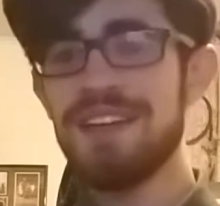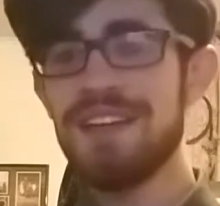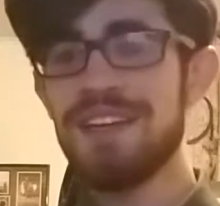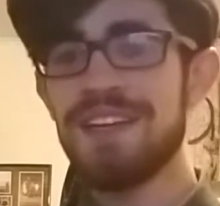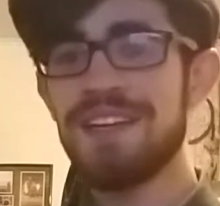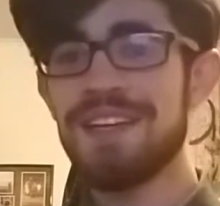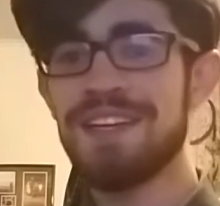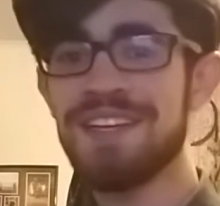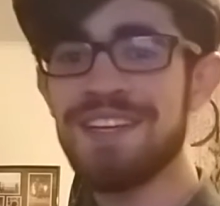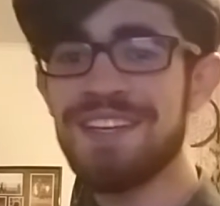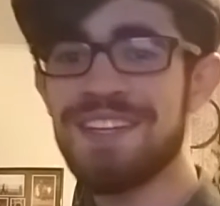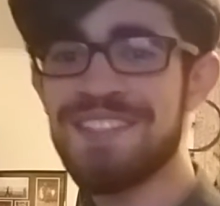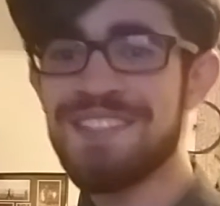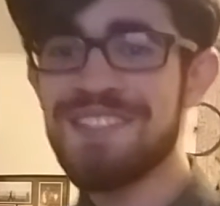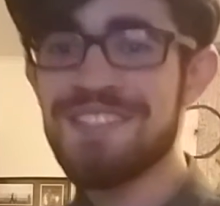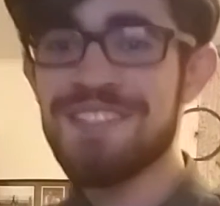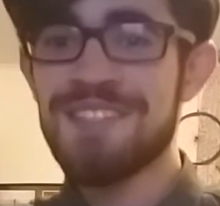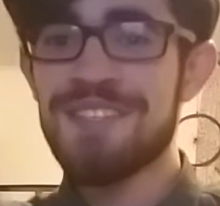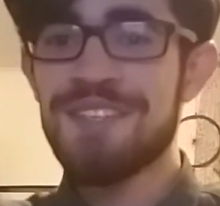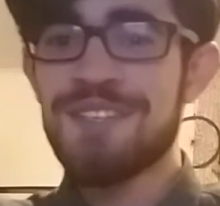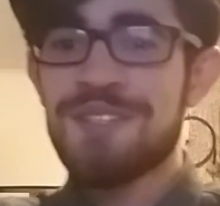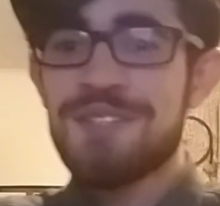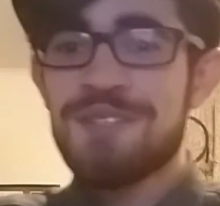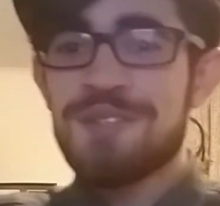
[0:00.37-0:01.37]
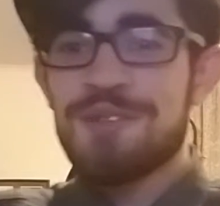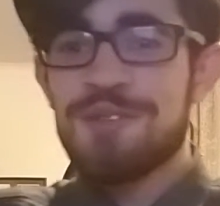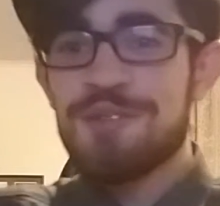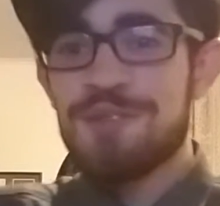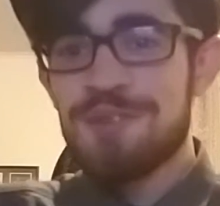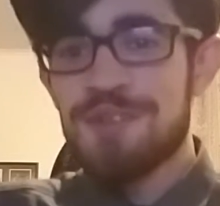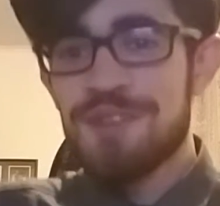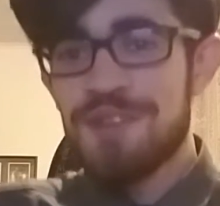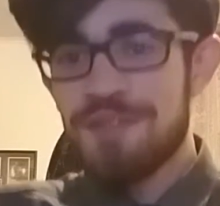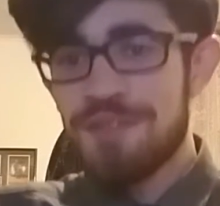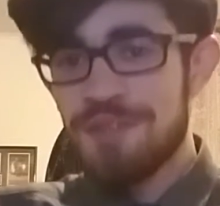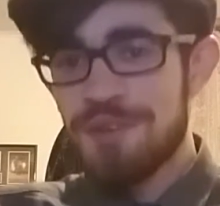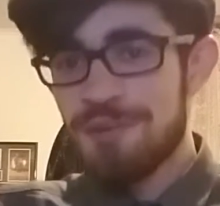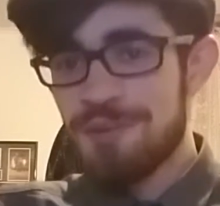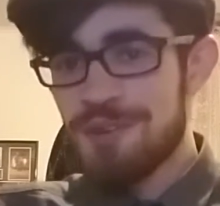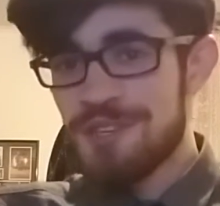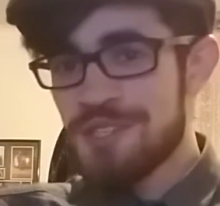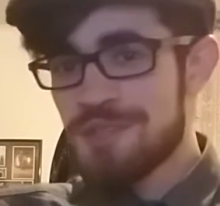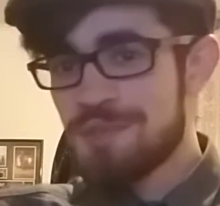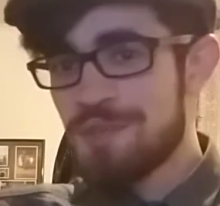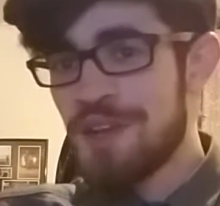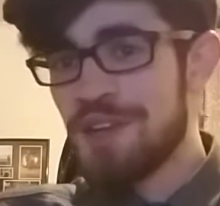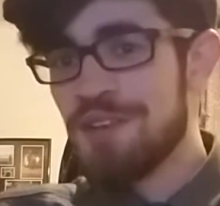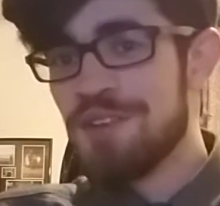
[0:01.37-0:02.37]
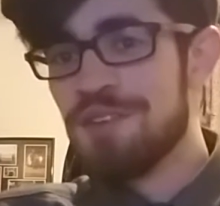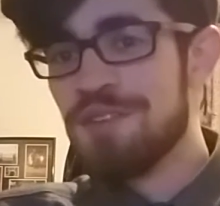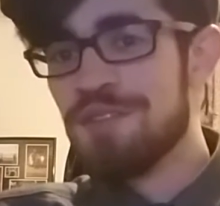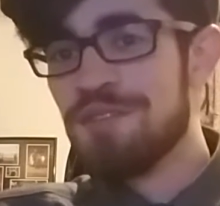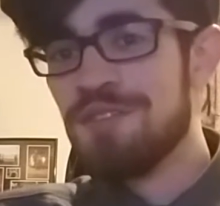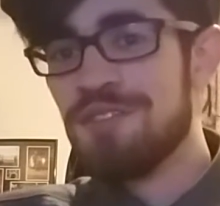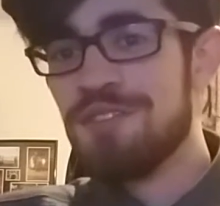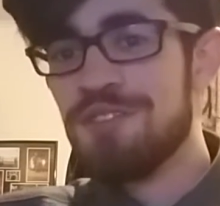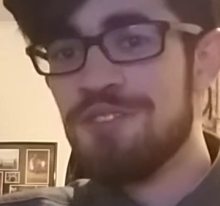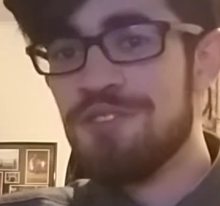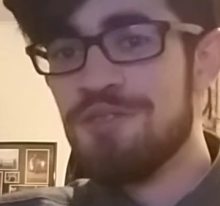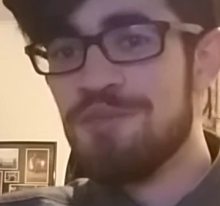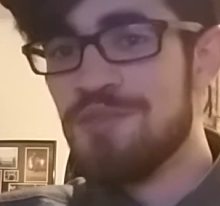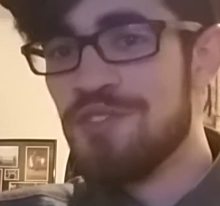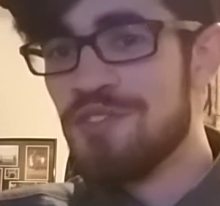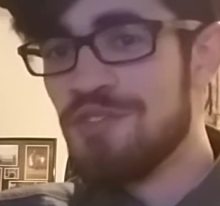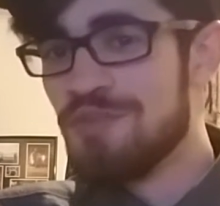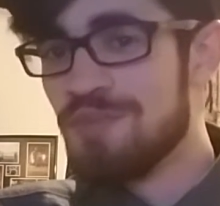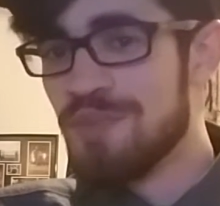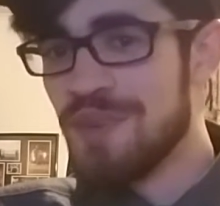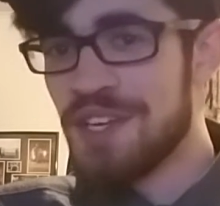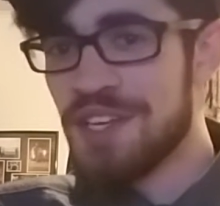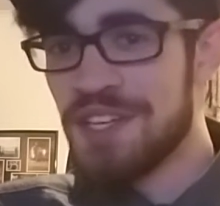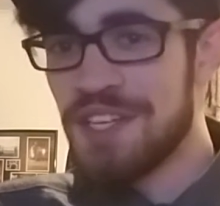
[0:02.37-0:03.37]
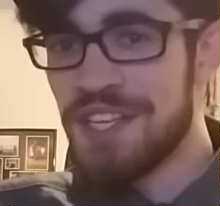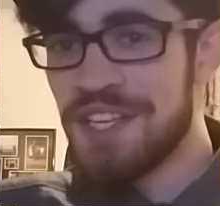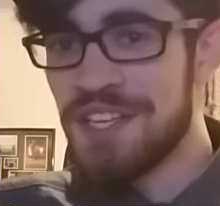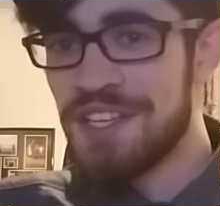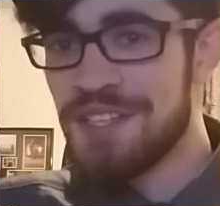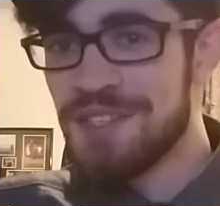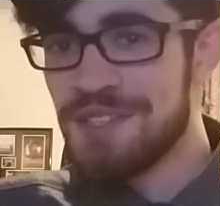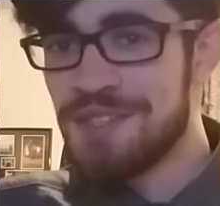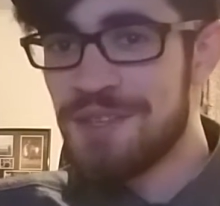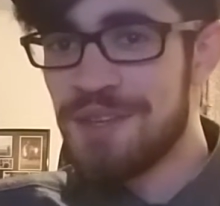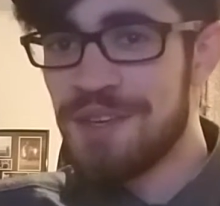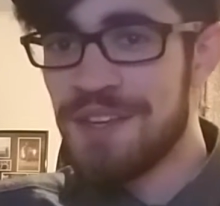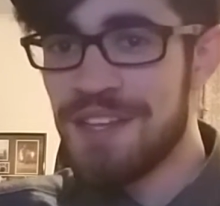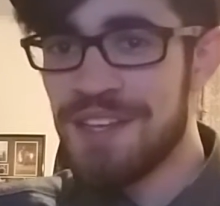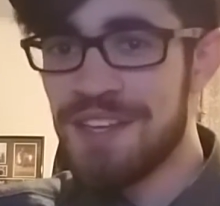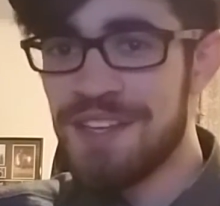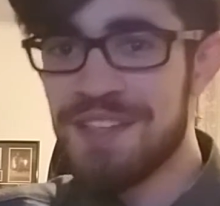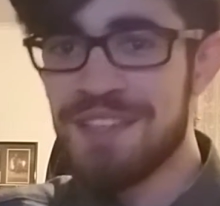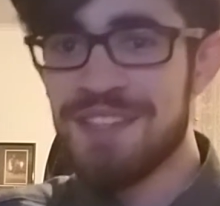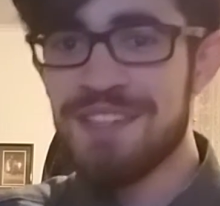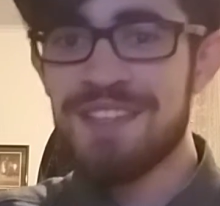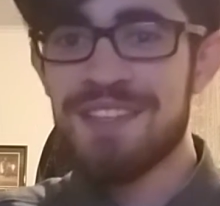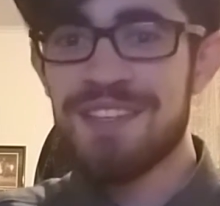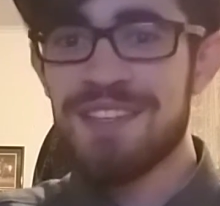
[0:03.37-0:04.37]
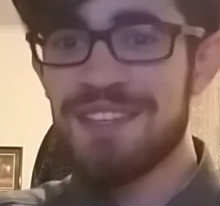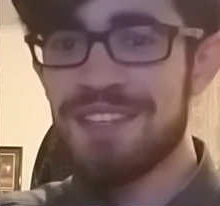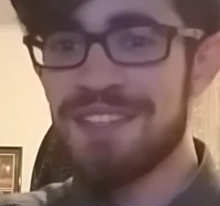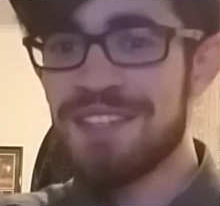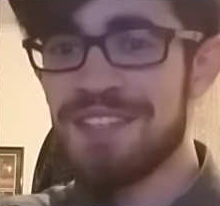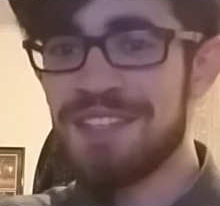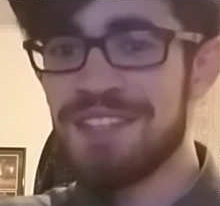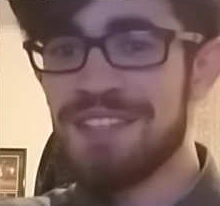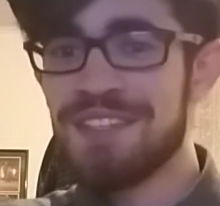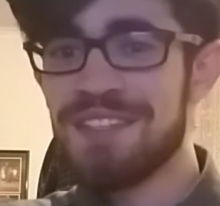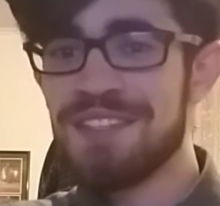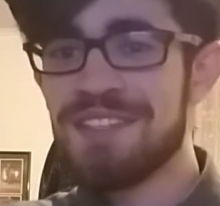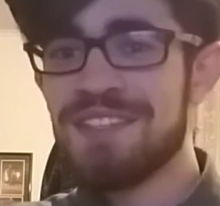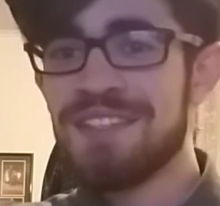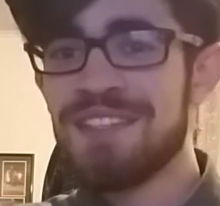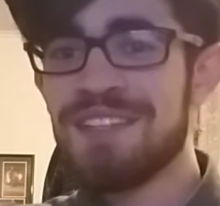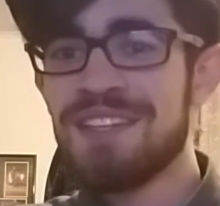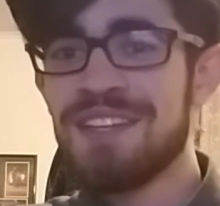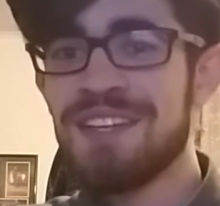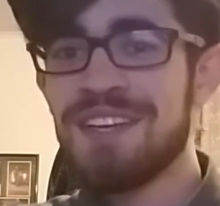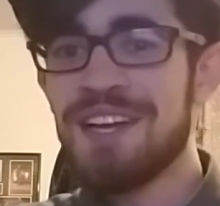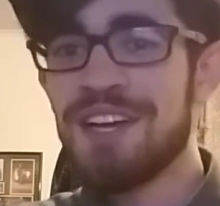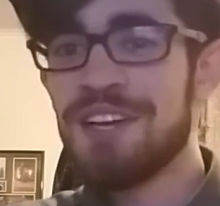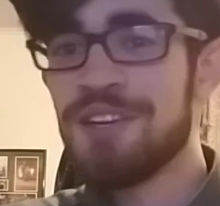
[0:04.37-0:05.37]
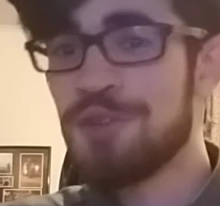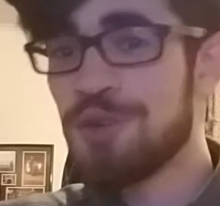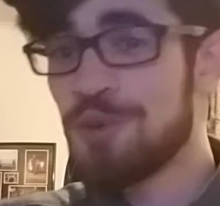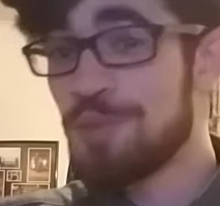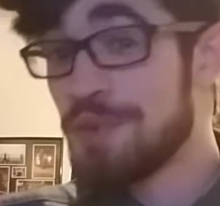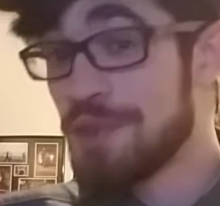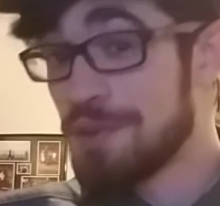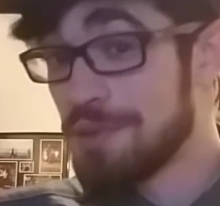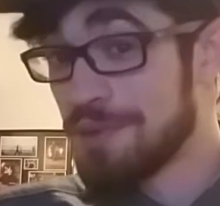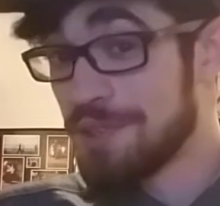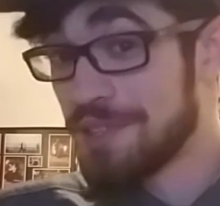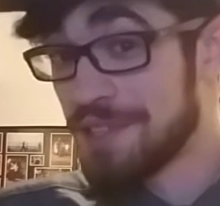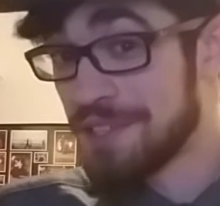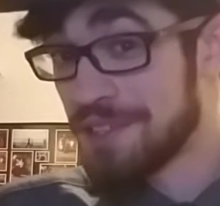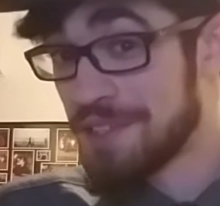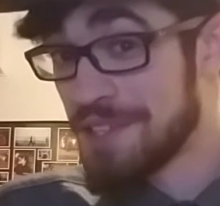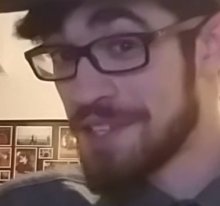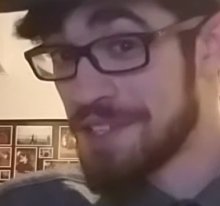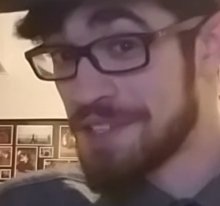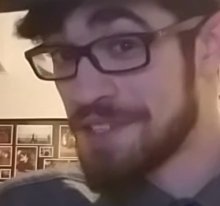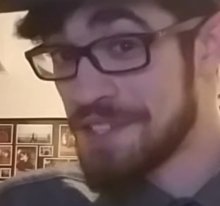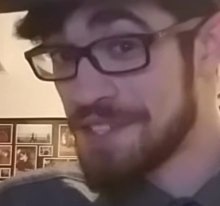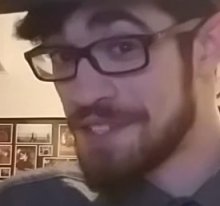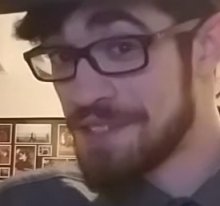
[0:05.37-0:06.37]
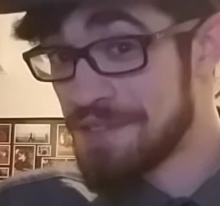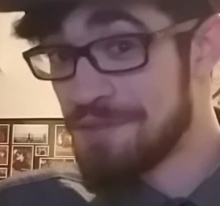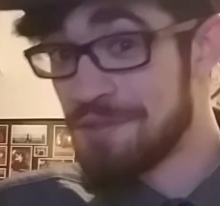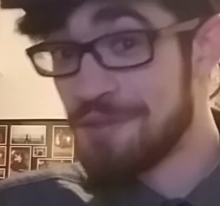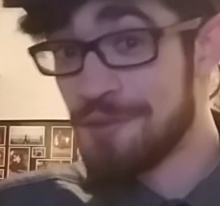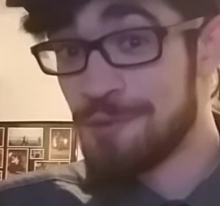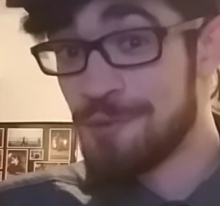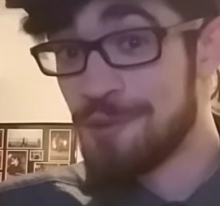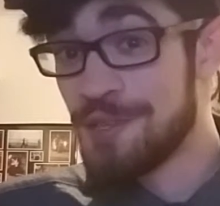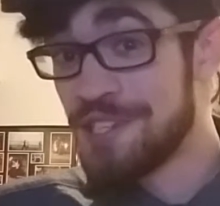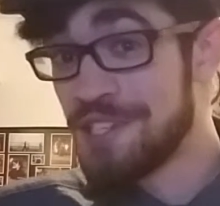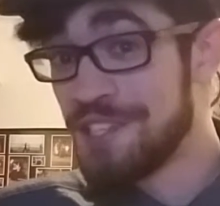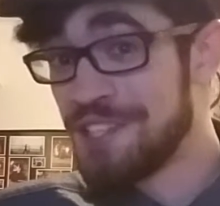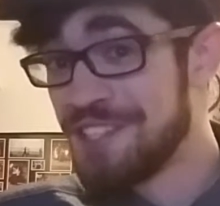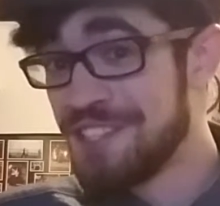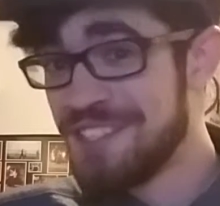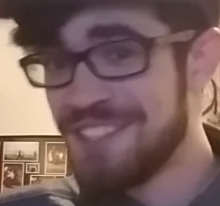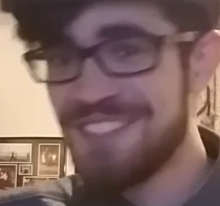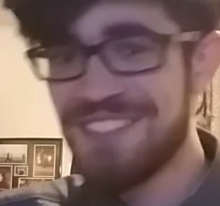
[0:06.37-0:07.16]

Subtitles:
Hey guys, so if you watched my New Move Monday yesterday, I hope you really liked it, for one.